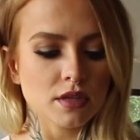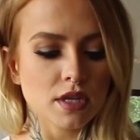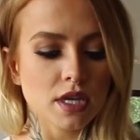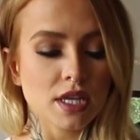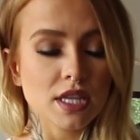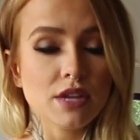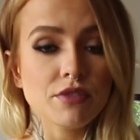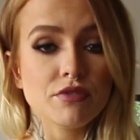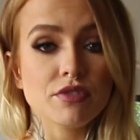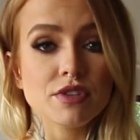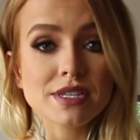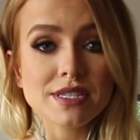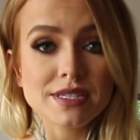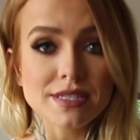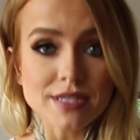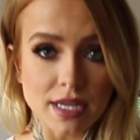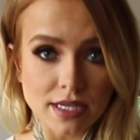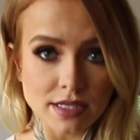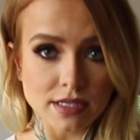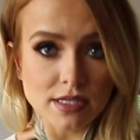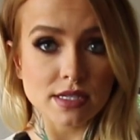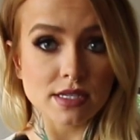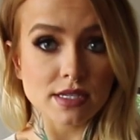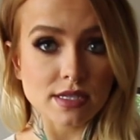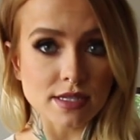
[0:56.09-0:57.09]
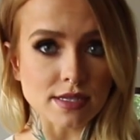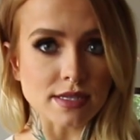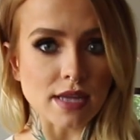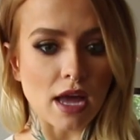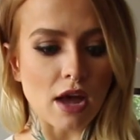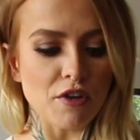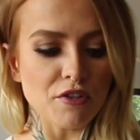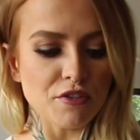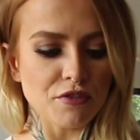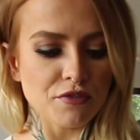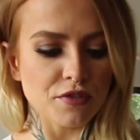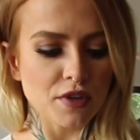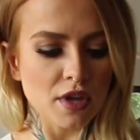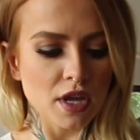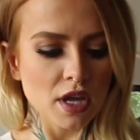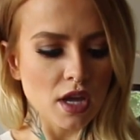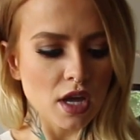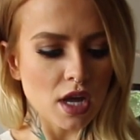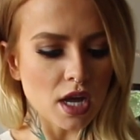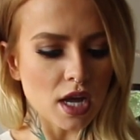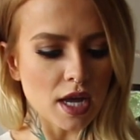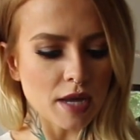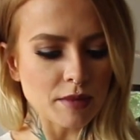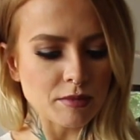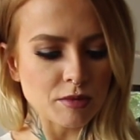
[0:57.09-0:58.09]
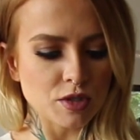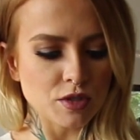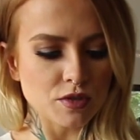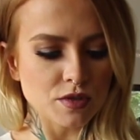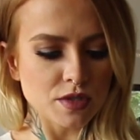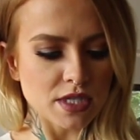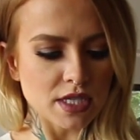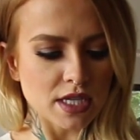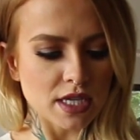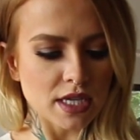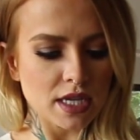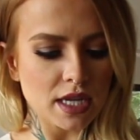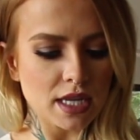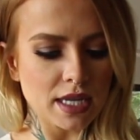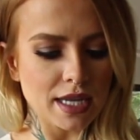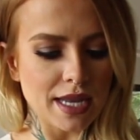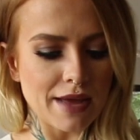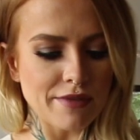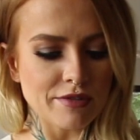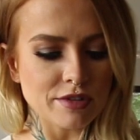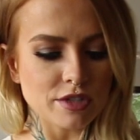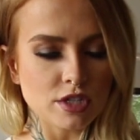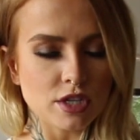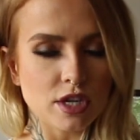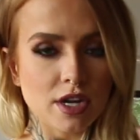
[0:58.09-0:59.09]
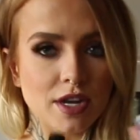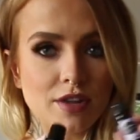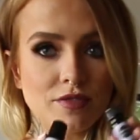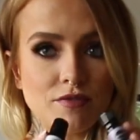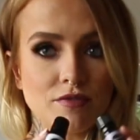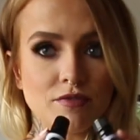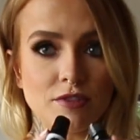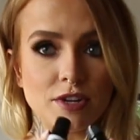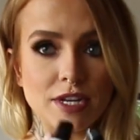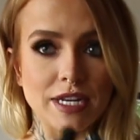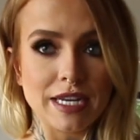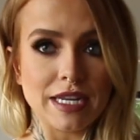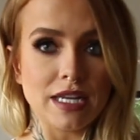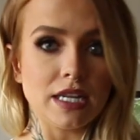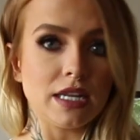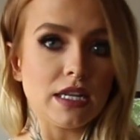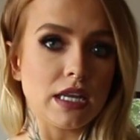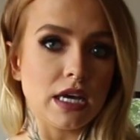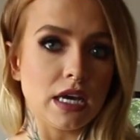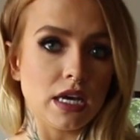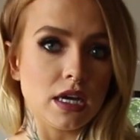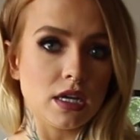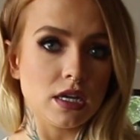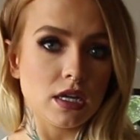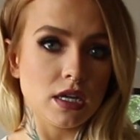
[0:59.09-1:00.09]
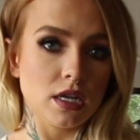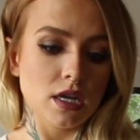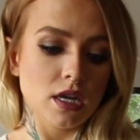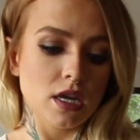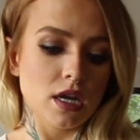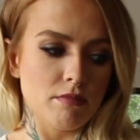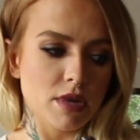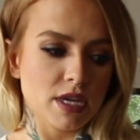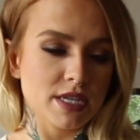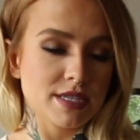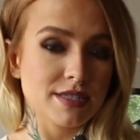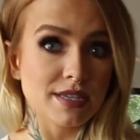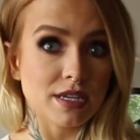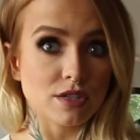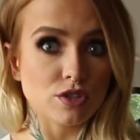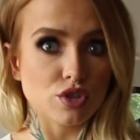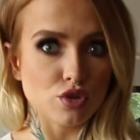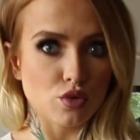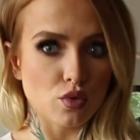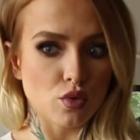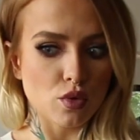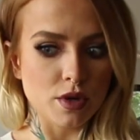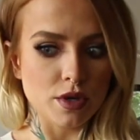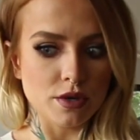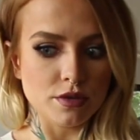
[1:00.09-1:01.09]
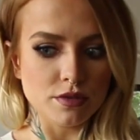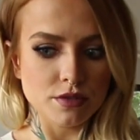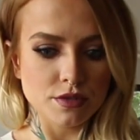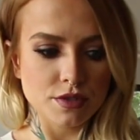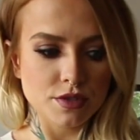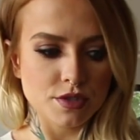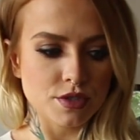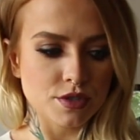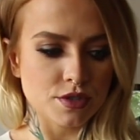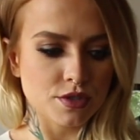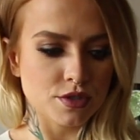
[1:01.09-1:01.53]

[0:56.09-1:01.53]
And then for the scent itself, I'm using lavender and vanilla essential oils.